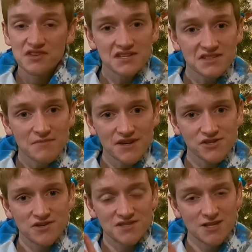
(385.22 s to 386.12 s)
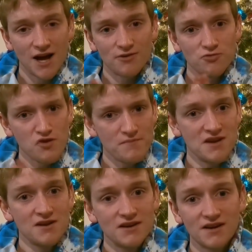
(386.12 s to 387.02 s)
these and make sure it's not
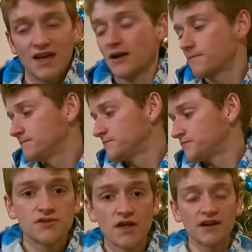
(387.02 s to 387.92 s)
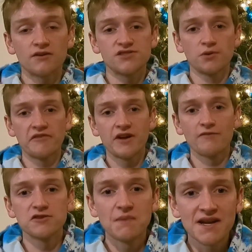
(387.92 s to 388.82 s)
ripping again. So that sort of
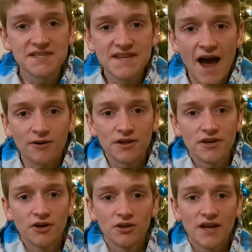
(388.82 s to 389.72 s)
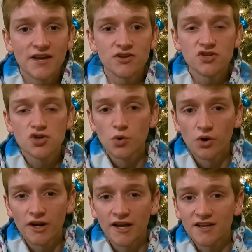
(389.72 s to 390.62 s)
covers my downhill and
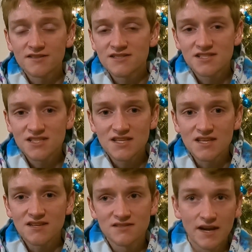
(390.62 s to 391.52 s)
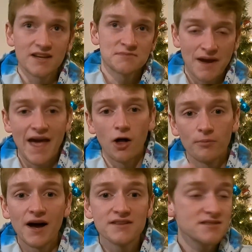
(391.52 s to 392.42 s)
touring skis, I guess my
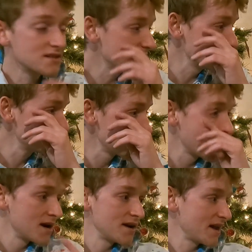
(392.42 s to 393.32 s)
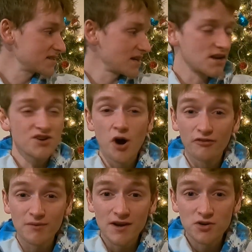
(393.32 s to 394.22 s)
alpine skis. Next, I can go
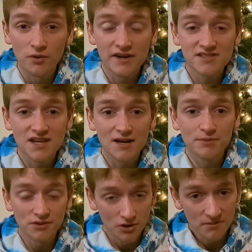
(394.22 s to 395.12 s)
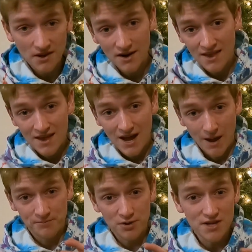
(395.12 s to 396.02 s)
over my Nordic setup a little bit.
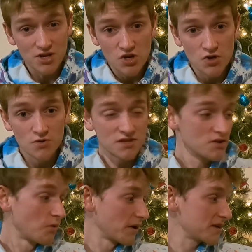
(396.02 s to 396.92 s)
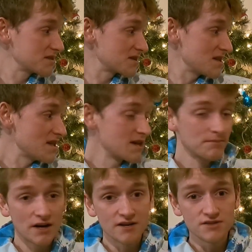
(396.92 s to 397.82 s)
I'm pretty new to Nordic skiing,
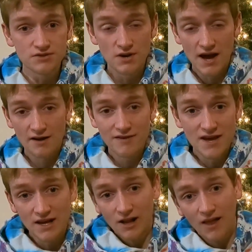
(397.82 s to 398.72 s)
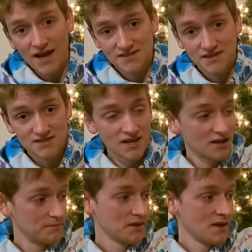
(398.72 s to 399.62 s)
but I do have a classic
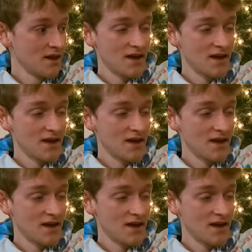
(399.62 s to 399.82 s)
setup